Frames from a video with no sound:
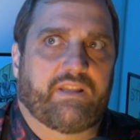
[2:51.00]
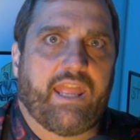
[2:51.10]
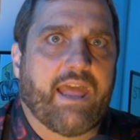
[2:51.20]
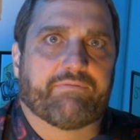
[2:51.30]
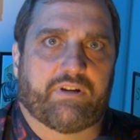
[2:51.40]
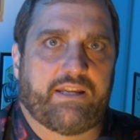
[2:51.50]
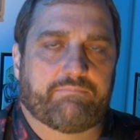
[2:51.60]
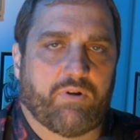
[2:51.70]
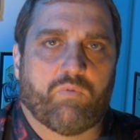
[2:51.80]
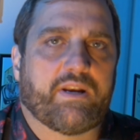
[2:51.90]

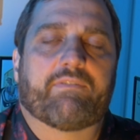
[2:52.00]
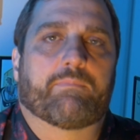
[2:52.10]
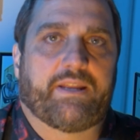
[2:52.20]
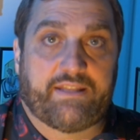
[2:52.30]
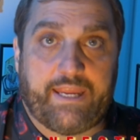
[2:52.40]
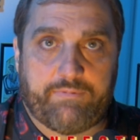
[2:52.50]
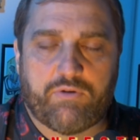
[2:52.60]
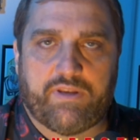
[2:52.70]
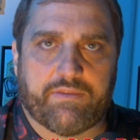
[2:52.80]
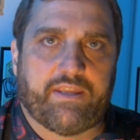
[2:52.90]
whatever big name
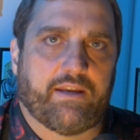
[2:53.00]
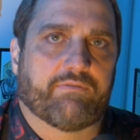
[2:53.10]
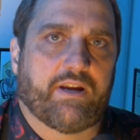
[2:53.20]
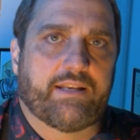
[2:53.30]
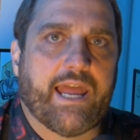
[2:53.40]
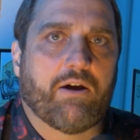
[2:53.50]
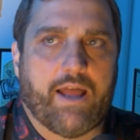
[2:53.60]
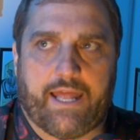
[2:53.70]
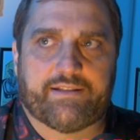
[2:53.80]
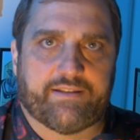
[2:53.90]
you can think of right now,
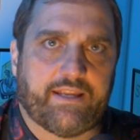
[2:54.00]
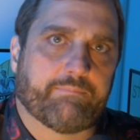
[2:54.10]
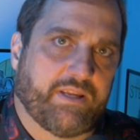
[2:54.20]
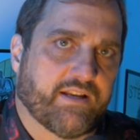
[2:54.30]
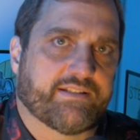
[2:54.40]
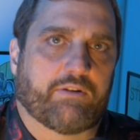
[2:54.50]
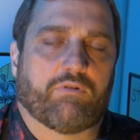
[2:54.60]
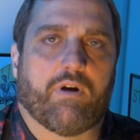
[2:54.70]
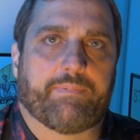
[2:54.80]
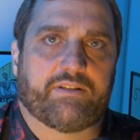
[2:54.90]
honestly, because I
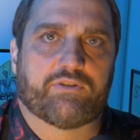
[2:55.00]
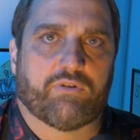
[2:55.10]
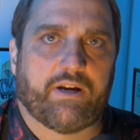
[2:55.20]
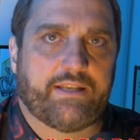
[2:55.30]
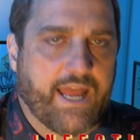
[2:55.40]
grew up in Detroit,